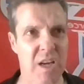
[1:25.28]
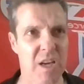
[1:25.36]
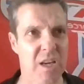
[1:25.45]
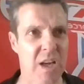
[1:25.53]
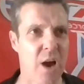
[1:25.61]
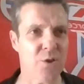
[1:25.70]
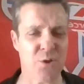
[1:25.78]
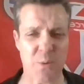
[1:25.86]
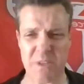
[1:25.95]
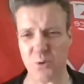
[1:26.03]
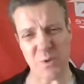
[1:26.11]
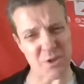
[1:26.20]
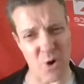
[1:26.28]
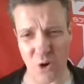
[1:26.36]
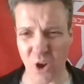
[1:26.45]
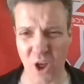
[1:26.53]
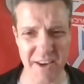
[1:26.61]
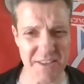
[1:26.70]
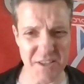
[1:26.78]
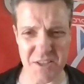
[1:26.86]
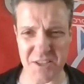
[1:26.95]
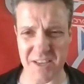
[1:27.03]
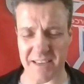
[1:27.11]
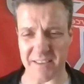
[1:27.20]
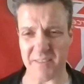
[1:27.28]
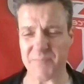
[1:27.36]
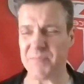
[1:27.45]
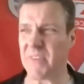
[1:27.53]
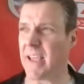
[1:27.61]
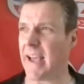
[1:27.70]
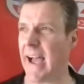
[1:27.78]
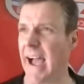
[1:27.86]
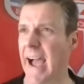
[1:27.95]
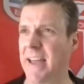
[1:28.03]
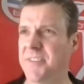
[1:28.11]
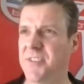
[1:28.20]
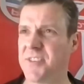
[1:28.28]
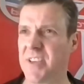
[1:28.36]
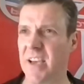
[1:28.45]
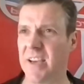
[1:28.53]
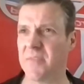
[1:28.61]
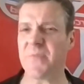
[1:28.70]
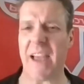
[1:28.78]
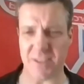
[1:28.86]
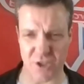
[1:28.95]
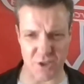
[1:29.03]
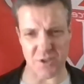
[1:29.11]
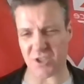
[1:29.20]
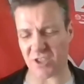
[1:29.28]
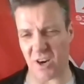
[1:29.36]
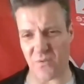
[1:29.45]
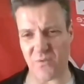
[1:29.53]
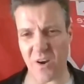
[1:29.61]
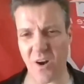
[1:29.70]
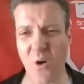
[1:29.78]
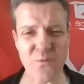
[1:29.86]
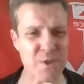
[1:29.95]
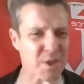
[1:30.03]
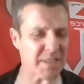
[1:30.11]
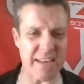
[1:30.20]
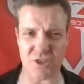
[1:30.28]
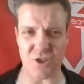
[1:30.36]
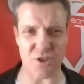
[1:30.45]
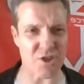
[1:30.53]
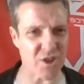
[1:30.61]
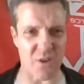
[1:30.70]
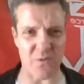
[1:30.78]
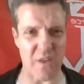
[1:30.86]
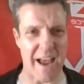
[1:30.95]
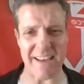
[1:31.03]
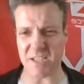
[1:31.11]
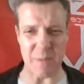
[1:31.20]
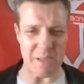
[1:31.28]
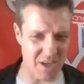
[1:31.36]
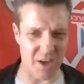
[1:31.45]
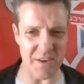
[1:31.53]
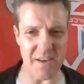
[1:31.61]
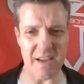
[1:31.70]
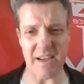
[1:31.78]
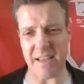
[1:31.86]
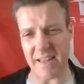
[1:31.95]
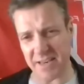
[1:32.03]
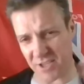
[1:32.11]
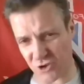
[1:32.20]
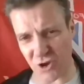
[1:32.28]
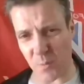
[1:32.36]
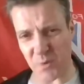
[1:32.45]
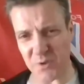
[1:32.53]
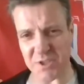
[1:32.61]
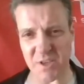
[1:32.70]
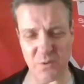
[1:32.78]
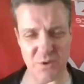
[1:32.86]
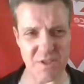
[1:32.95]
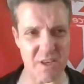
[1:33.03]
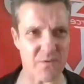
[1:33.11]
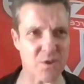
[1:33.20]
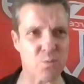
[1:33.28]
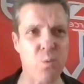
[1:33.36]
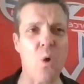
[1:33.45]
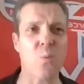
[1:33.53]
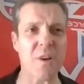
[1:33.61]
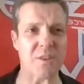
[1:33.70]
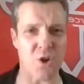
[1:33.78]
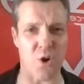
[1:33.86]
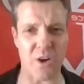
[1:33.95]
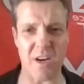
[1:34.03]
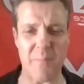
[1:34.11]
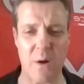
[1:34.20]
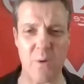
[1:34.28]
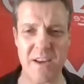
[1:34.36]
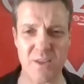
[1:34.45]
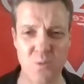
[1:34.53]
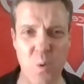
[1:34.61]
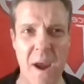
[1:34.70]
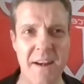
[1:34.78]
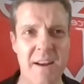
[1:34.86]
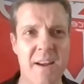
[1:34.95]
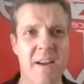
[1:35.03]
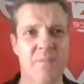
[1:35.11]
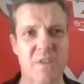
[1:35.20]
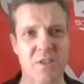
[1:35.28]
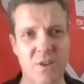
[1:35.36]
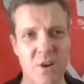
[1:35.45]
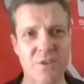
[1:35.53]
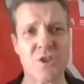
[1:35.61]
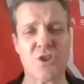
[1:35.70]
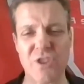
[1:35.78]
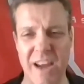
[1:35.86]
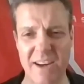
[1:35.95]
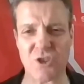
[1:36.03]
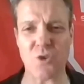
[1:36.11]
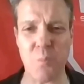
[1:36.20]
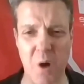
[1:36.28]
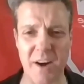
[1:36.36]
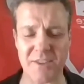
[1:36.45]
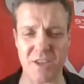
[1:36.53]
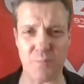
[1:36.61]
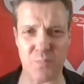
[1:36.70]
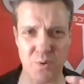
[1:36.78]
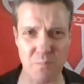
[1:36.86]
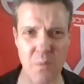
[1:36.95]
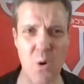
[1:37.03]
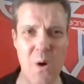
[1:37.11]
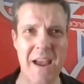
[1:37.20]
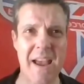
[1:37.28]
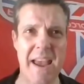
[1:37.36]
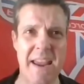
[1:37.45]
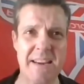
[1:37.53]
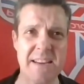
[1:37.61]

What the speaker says: how do we do the dog licensing and that sort of stuff. Obviously, that's just stuff that has to be done. That's the job of the civil service. What we're talking about is when the Scottish National Party promote a